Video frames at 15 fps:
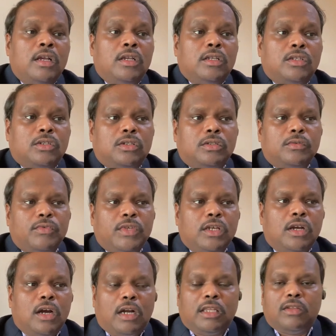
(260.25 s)
So we
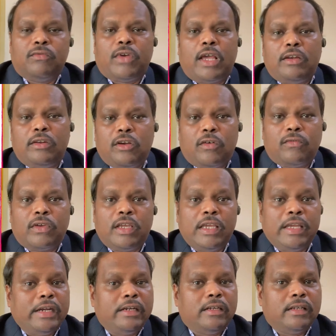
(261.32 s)
got the value of
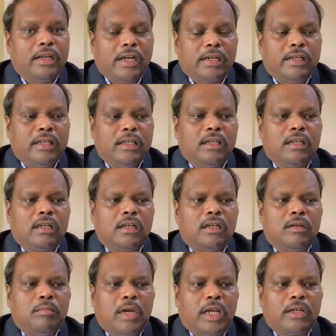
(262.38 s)
k directly
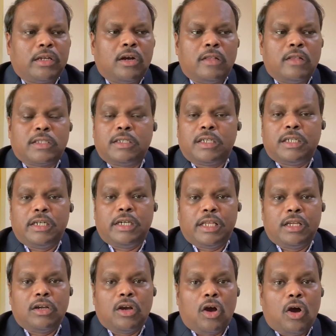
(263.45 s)
by
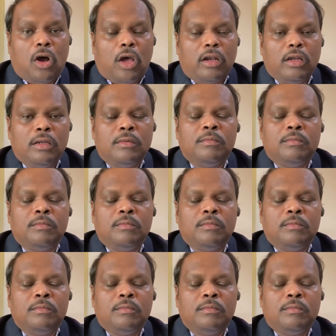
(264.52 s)
concentrating on